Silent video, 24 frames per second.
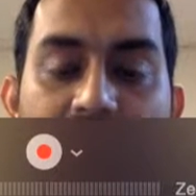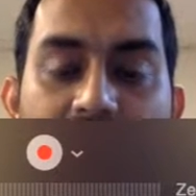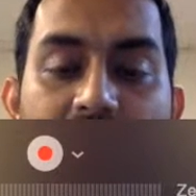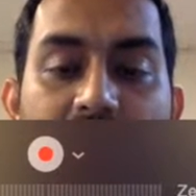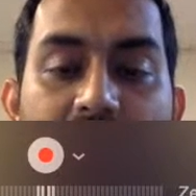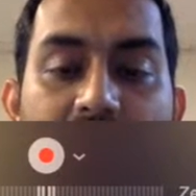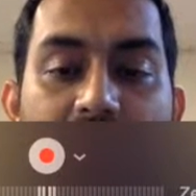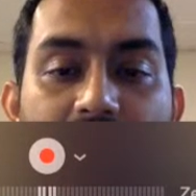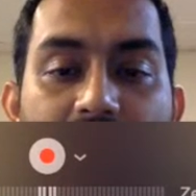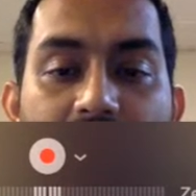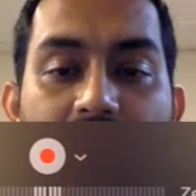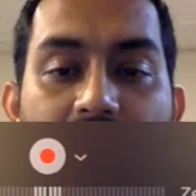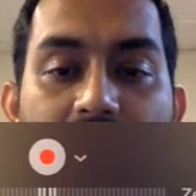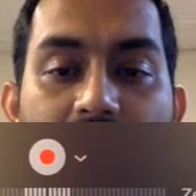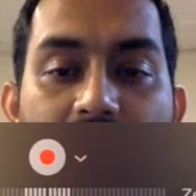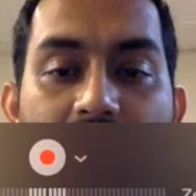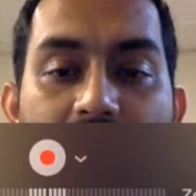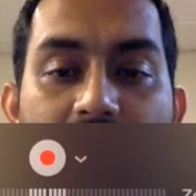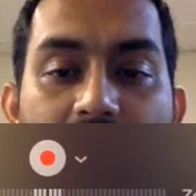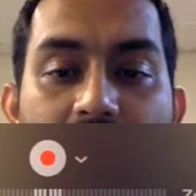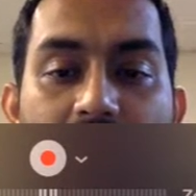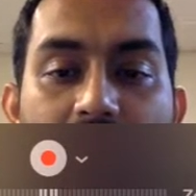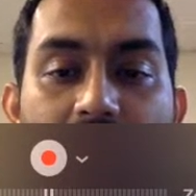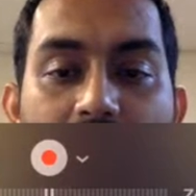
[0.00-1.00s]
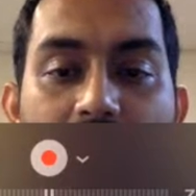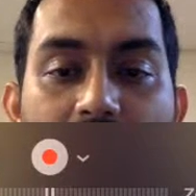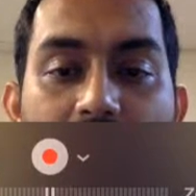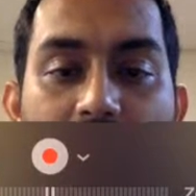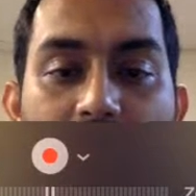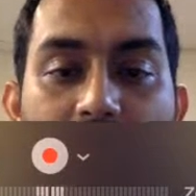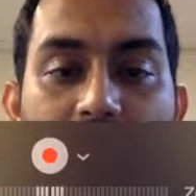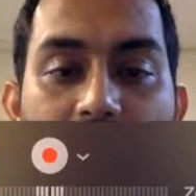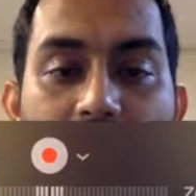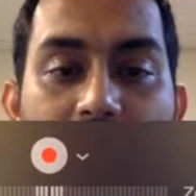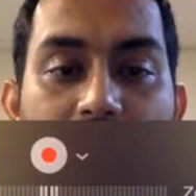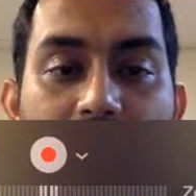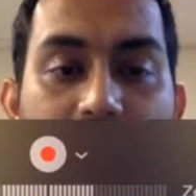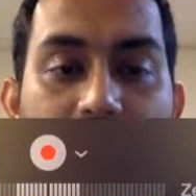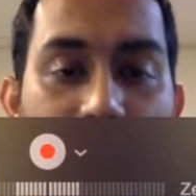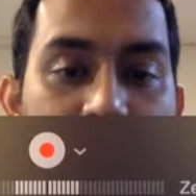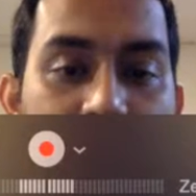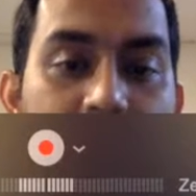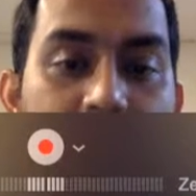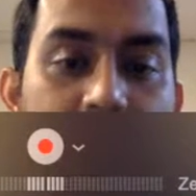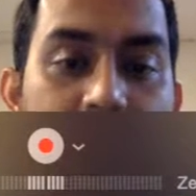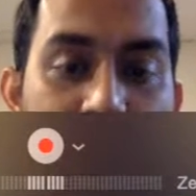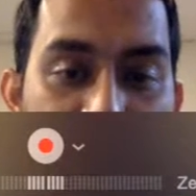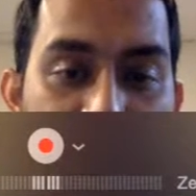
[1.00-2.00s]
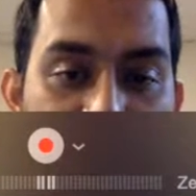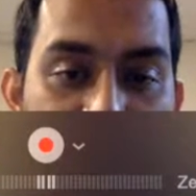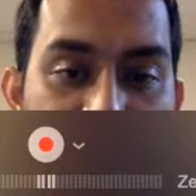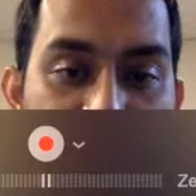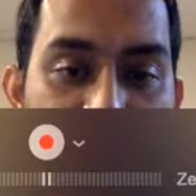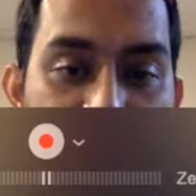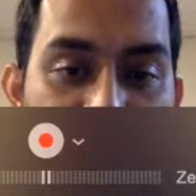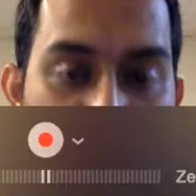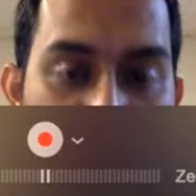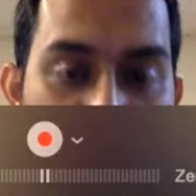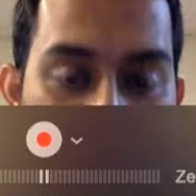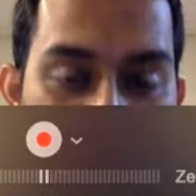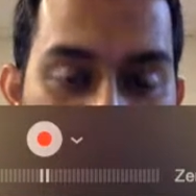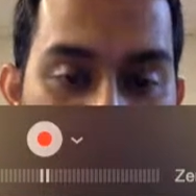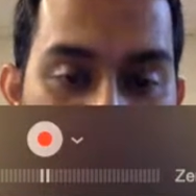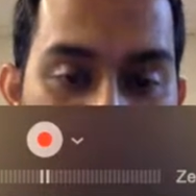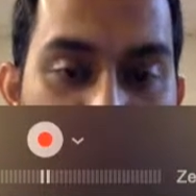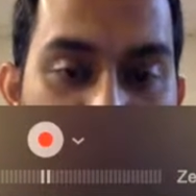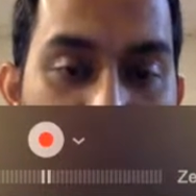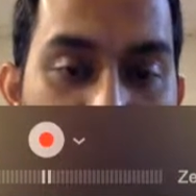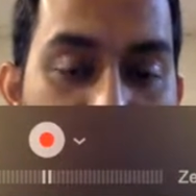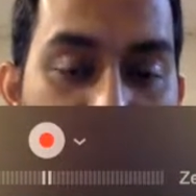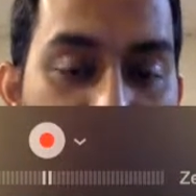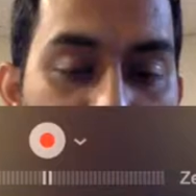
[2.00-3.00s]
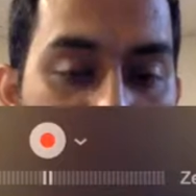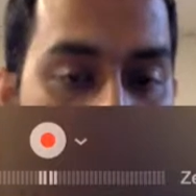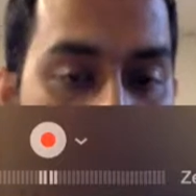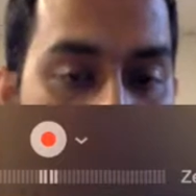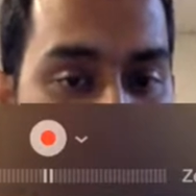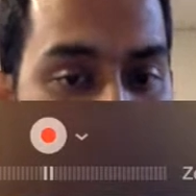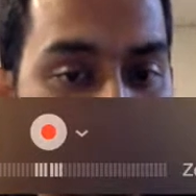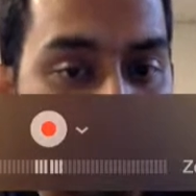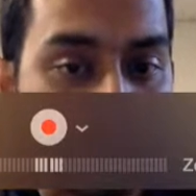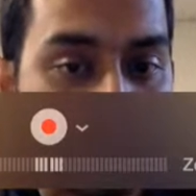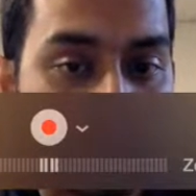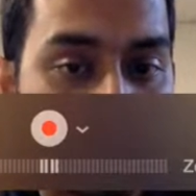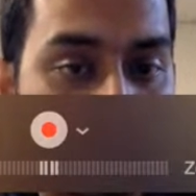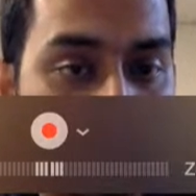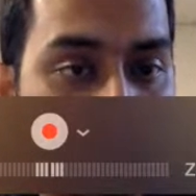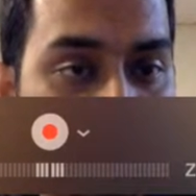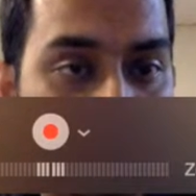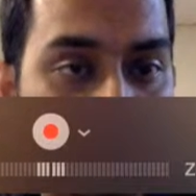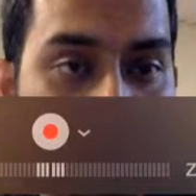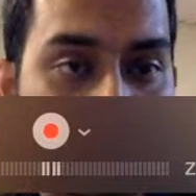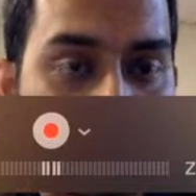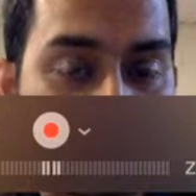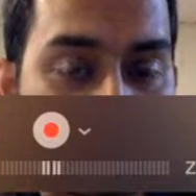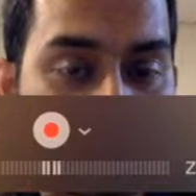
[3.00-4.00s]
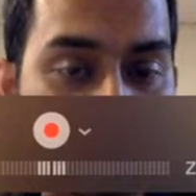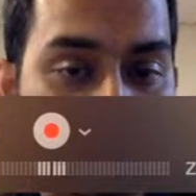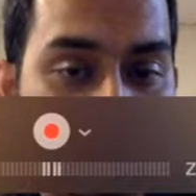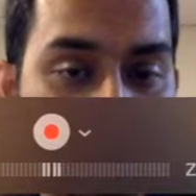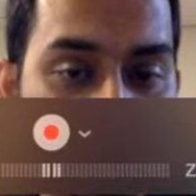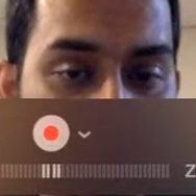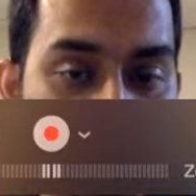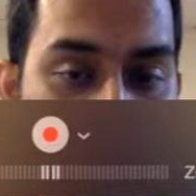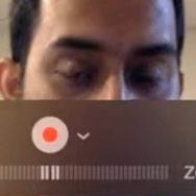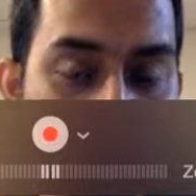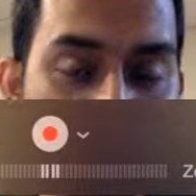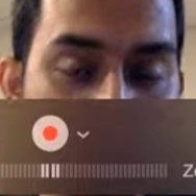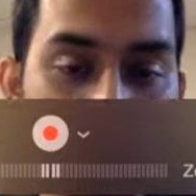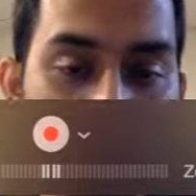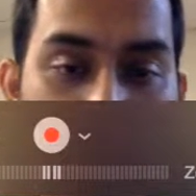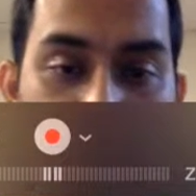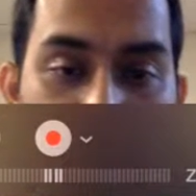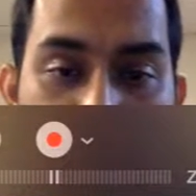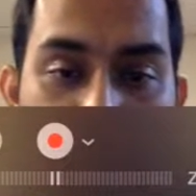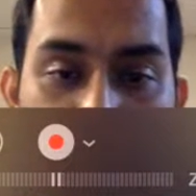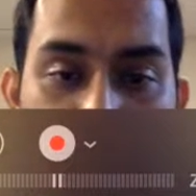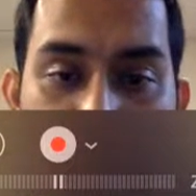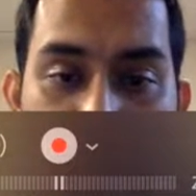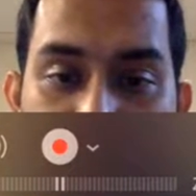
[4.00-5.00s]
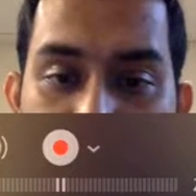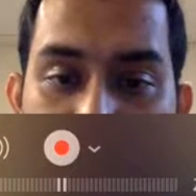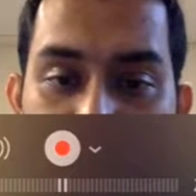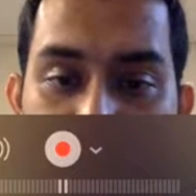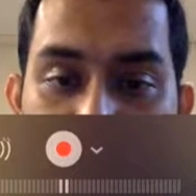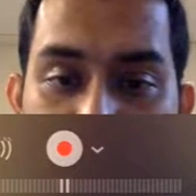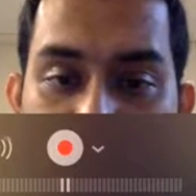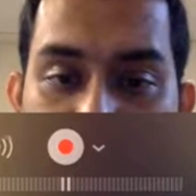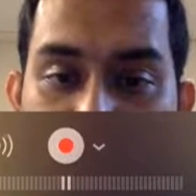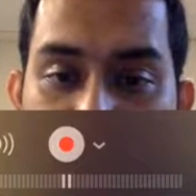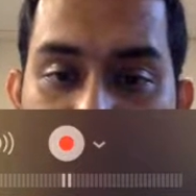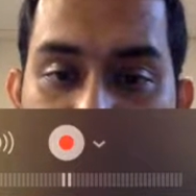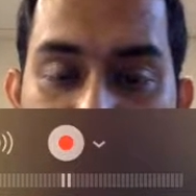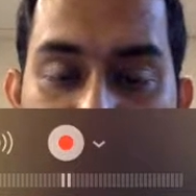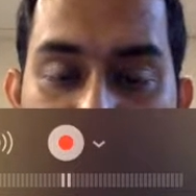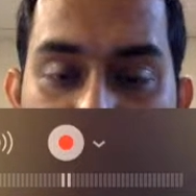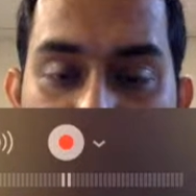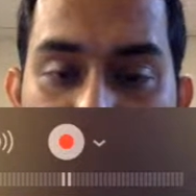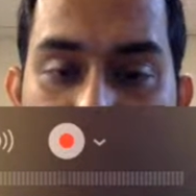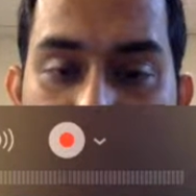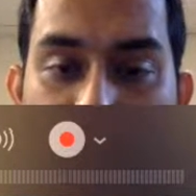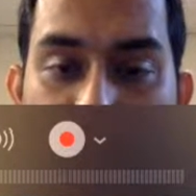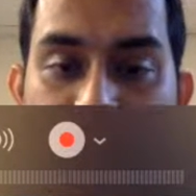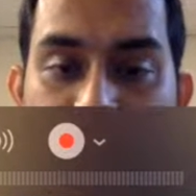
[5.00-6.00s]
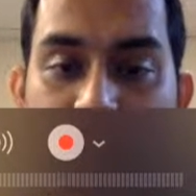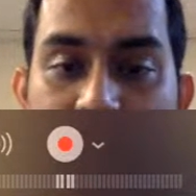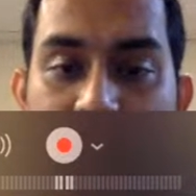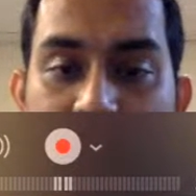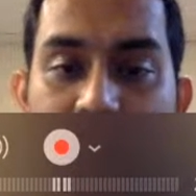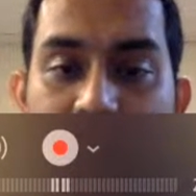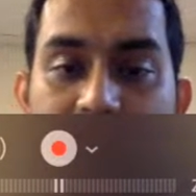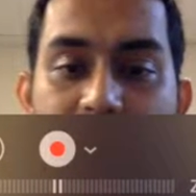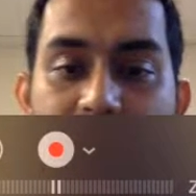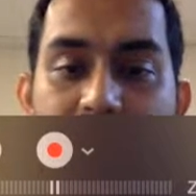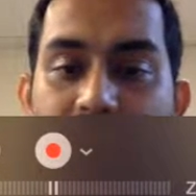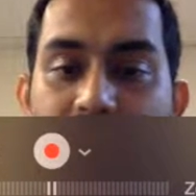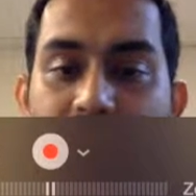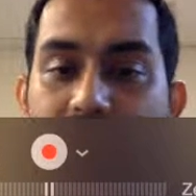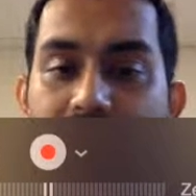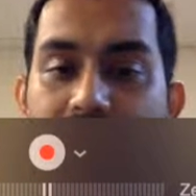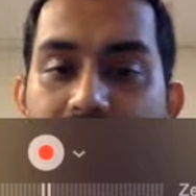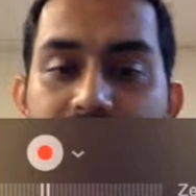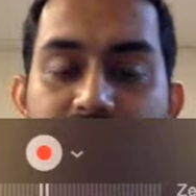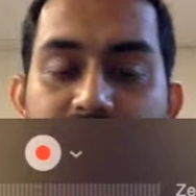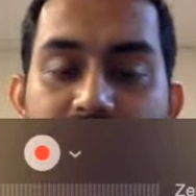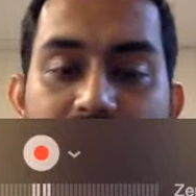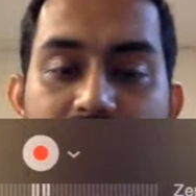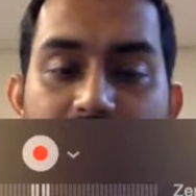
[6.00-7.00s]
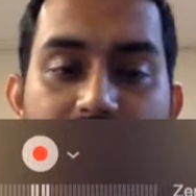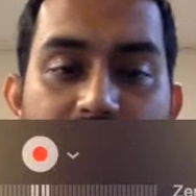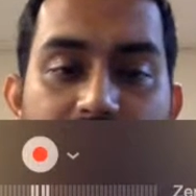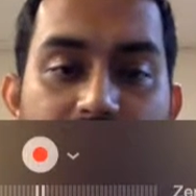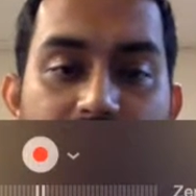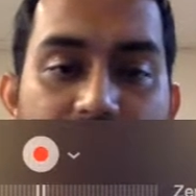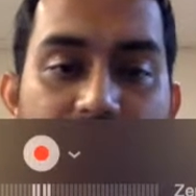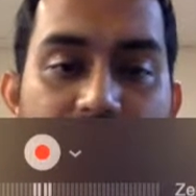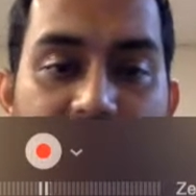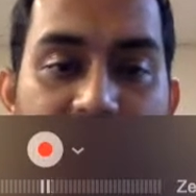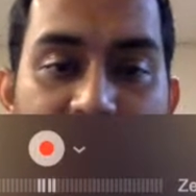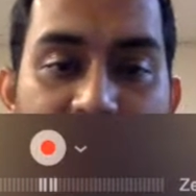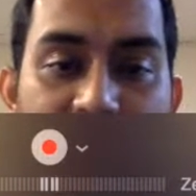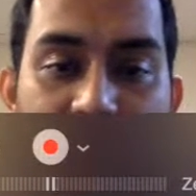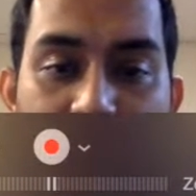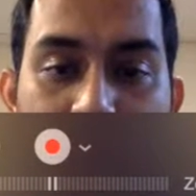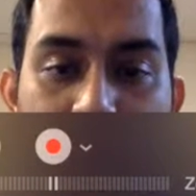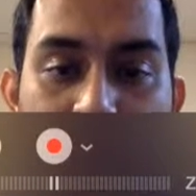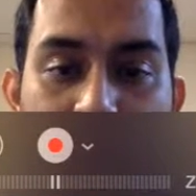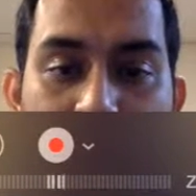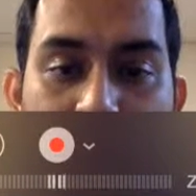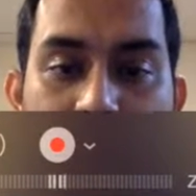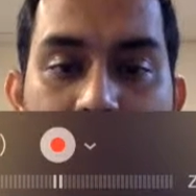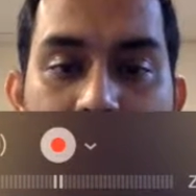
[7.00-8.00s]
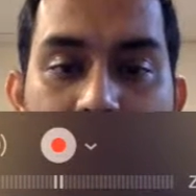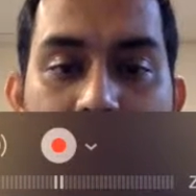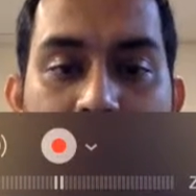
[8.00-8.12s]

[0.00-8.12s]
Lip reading: Now there are a couple other ways of doing it, and I'm going to show those to you as well, as you know, just something to do very quickly.